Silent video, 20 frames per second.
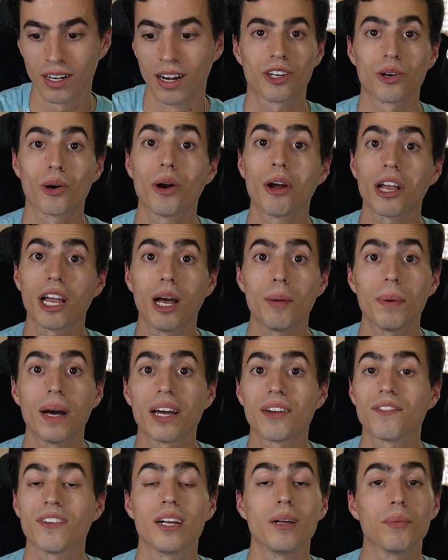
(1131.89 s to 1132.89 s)
Growing up, I
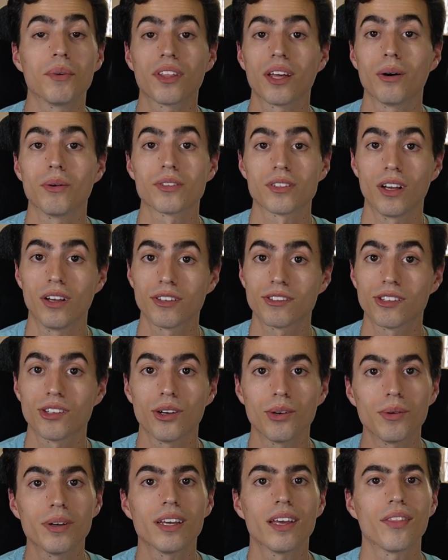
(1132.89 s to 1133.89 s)
had family that was
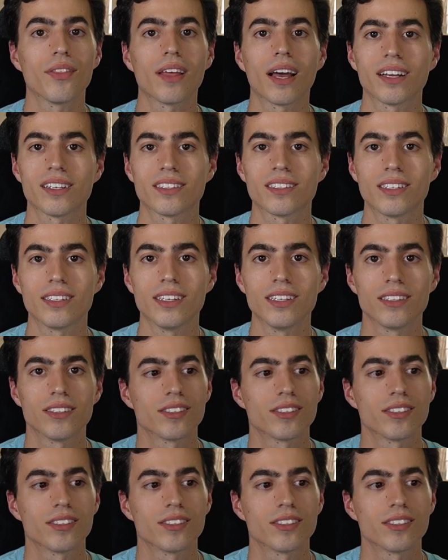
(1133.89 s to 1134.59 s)
also in that scene,